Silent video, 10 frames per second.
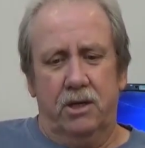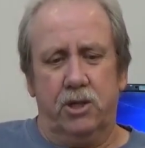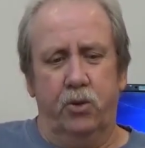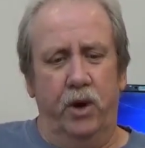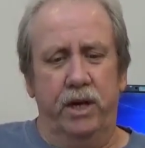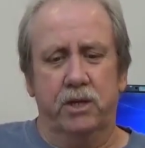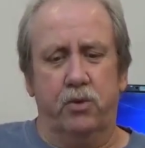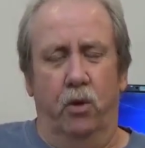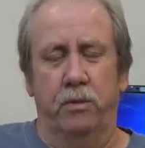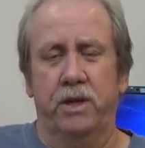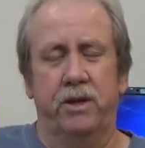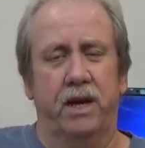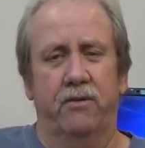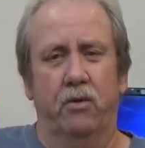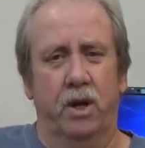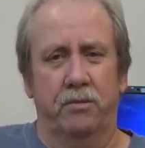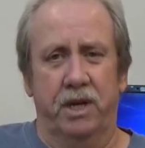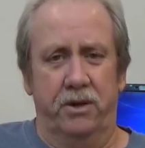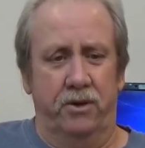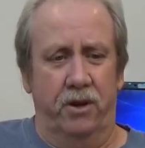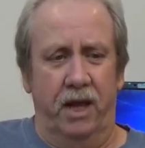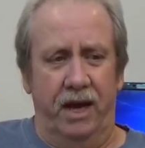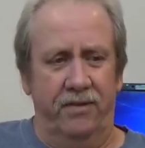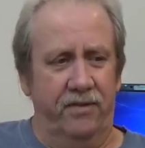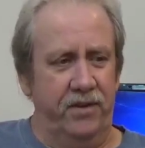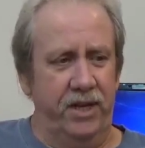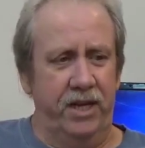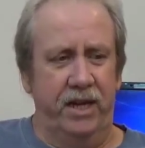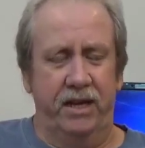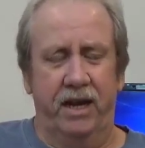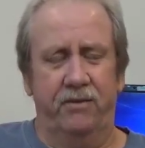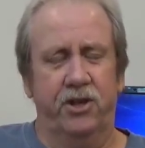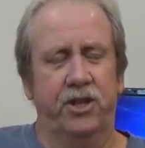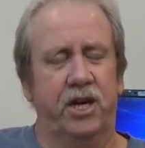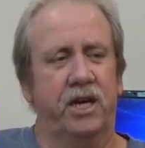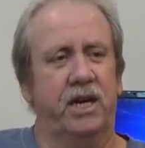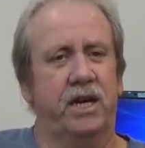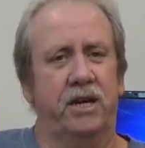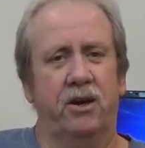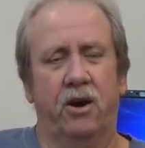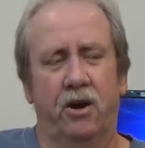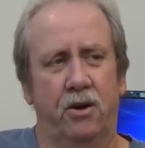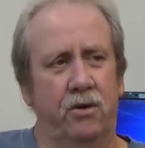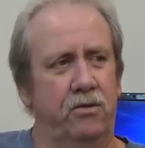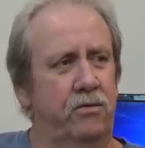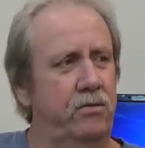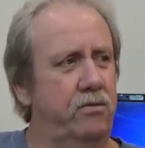sweetest woman you'd ever want to meet in your life. Did everything in her,